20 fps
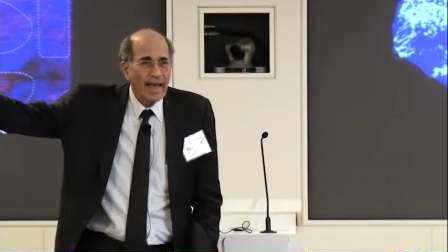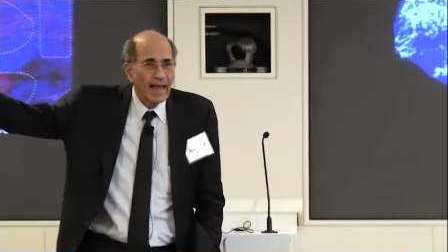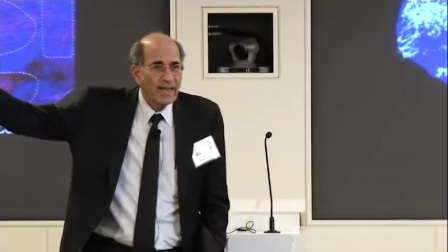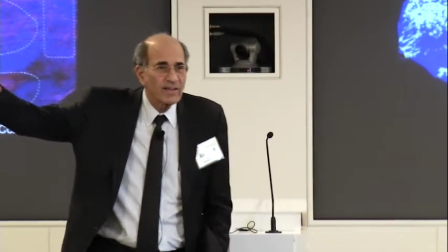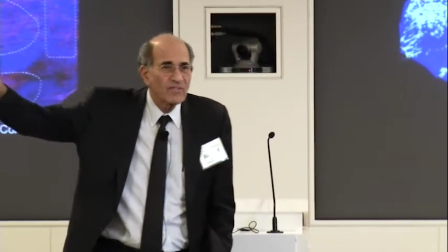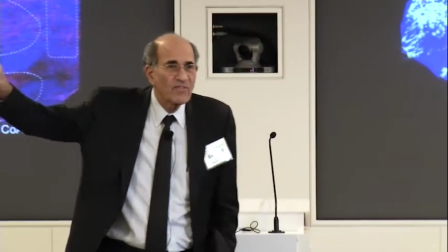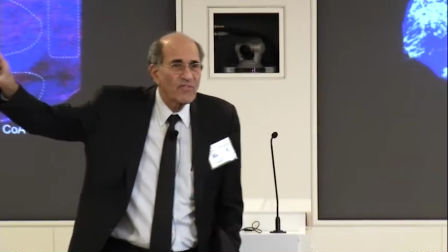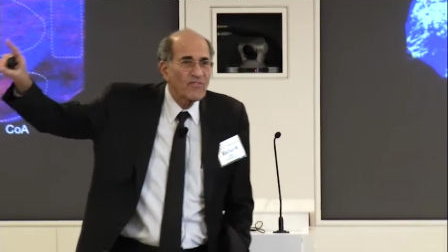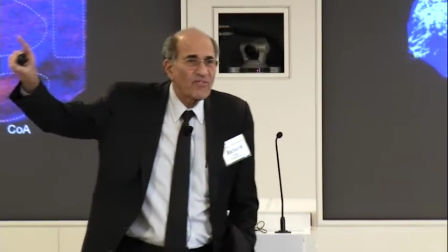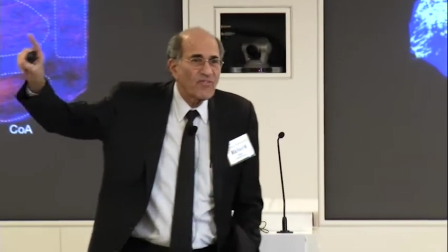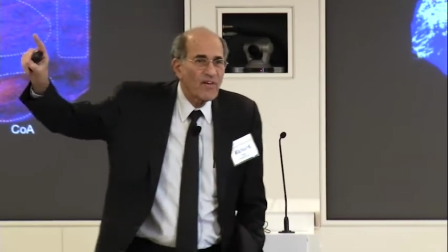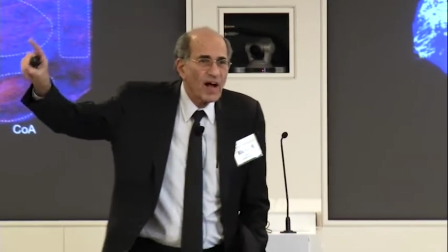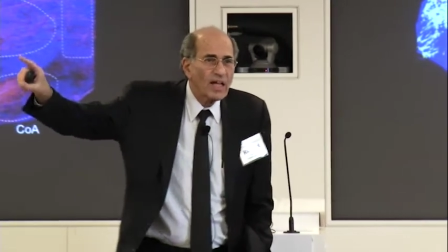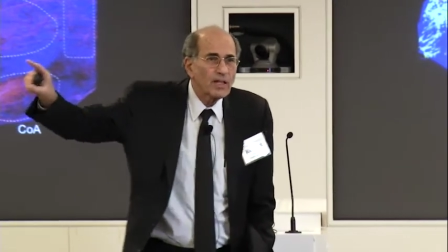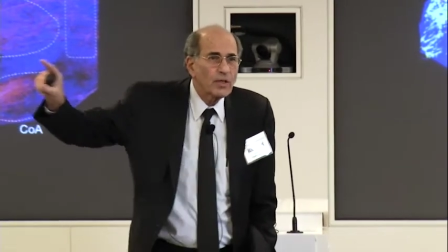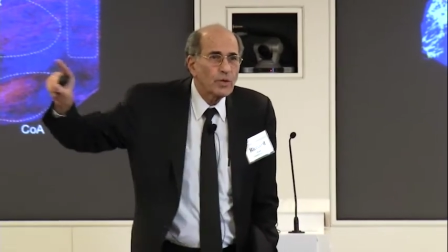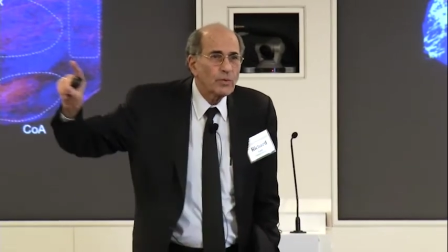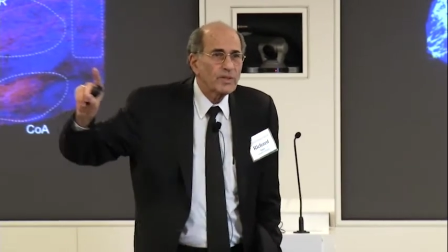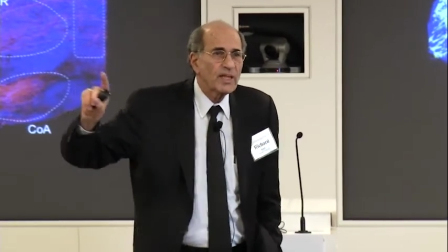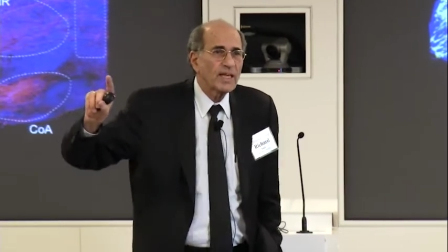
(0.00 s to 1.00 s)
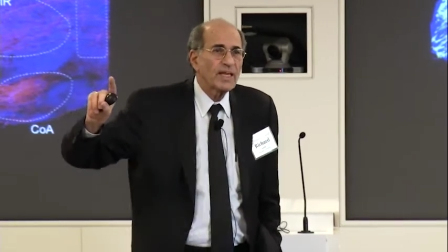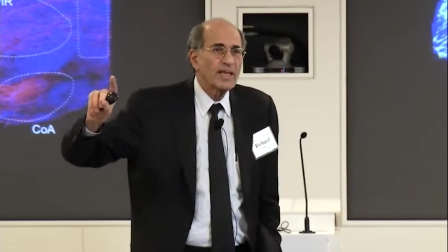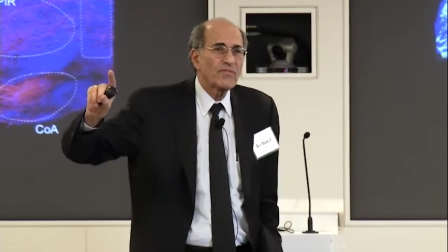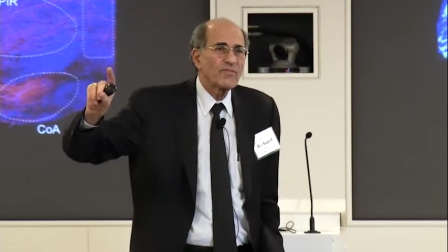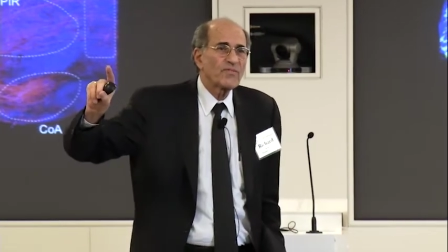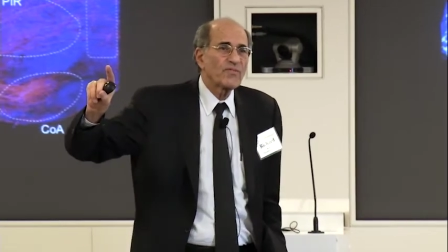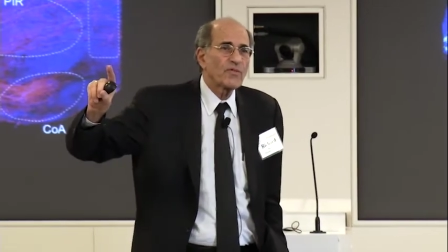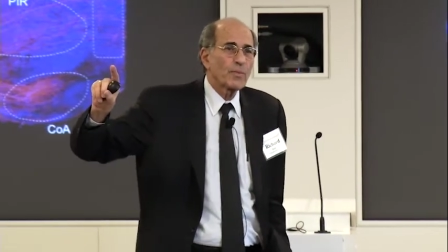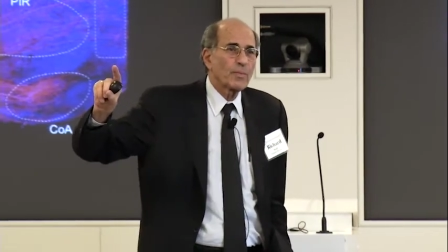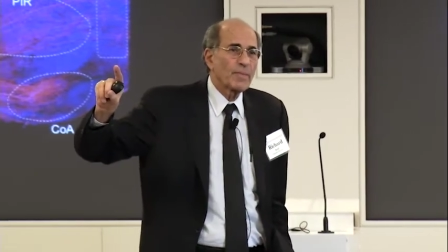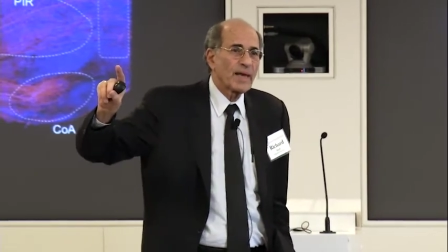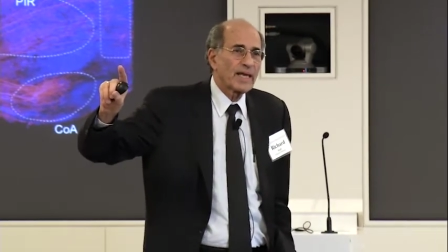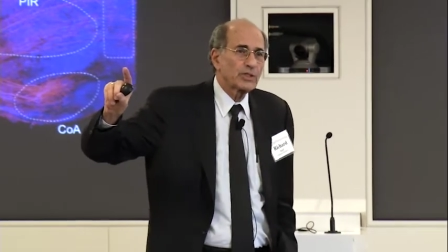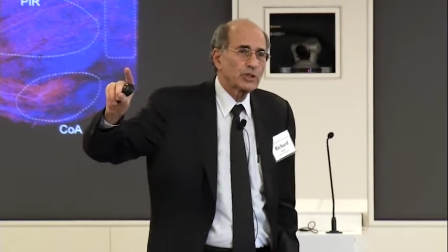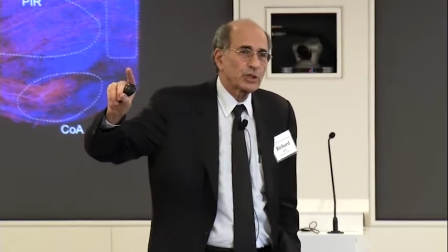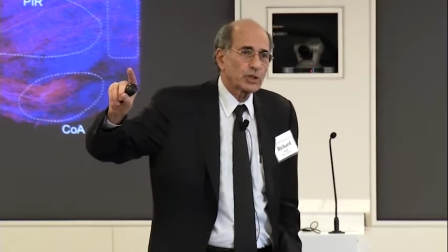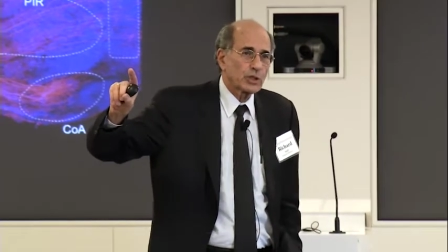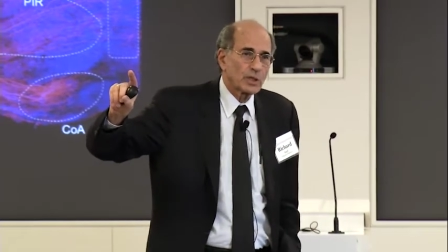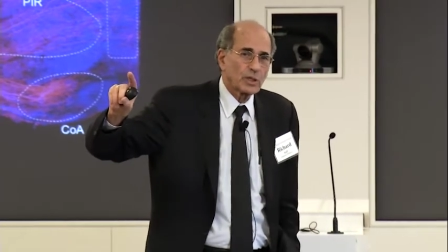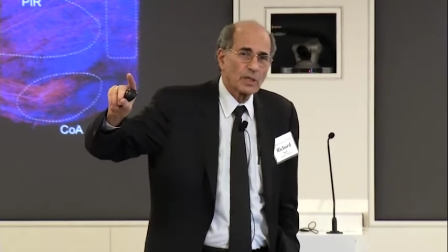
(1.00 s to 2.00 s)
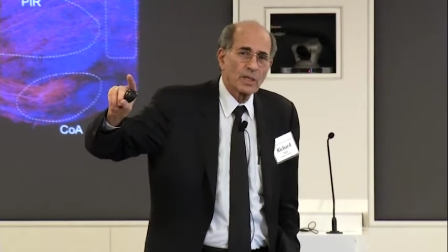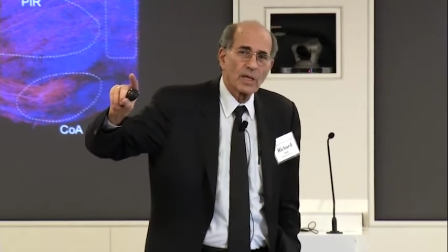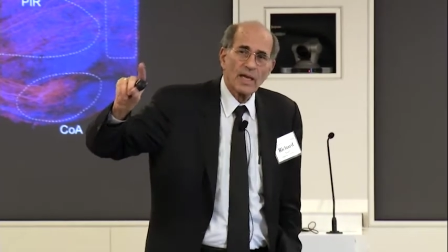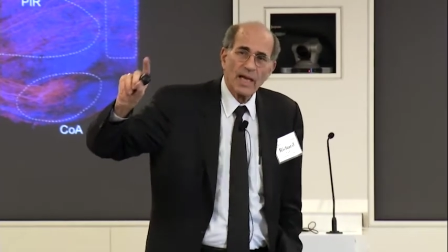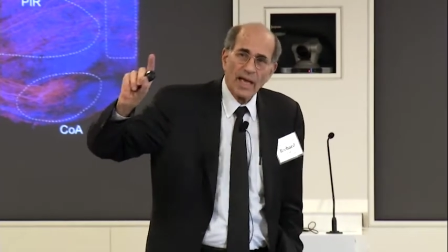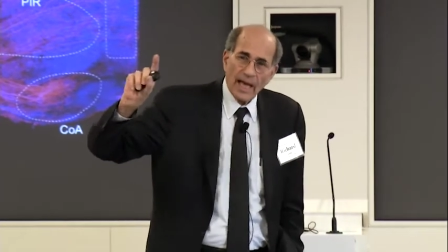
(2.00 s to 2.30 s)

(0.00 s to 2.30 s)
and follow the information